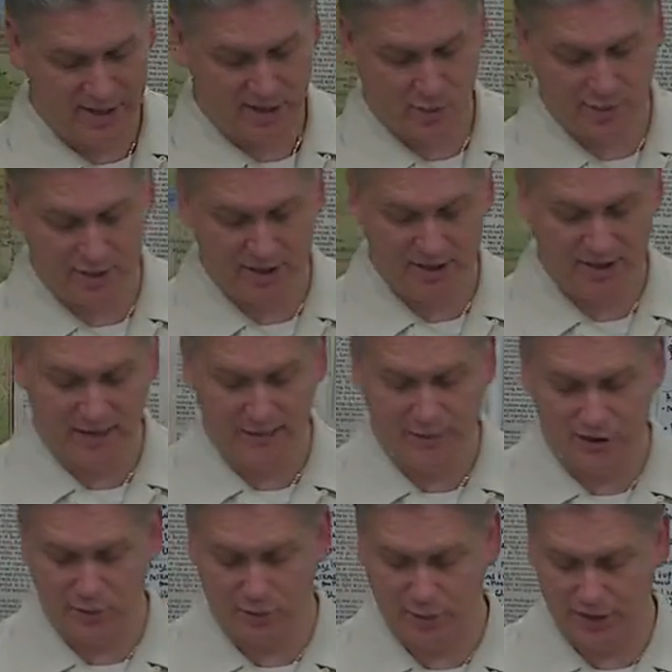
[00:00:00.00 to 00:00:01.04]
27,
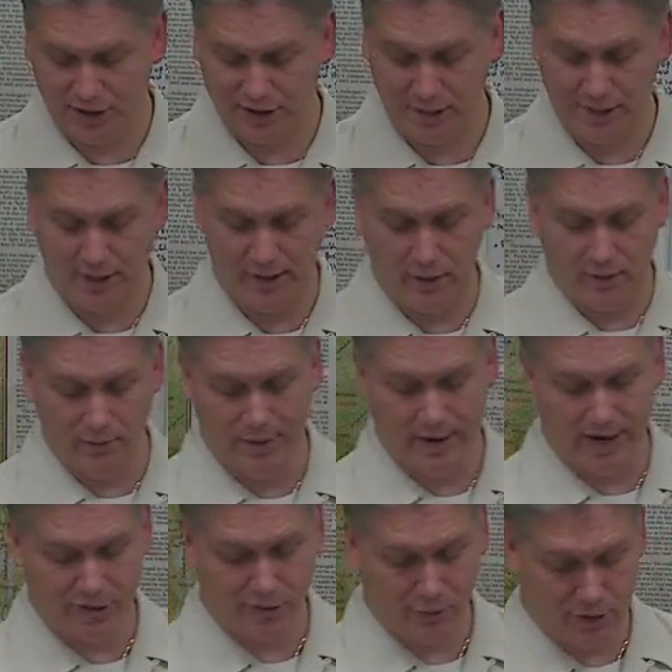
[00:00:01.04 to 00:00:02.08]
23, going
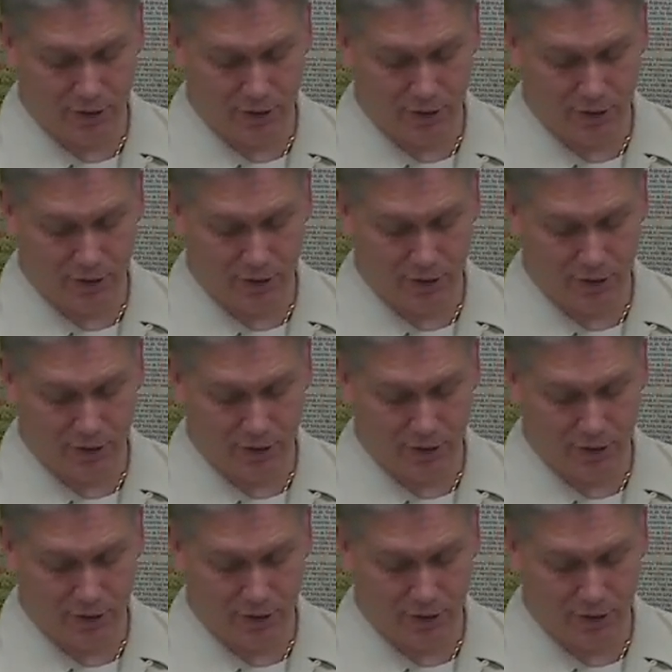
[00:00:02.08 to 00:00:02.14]
back to what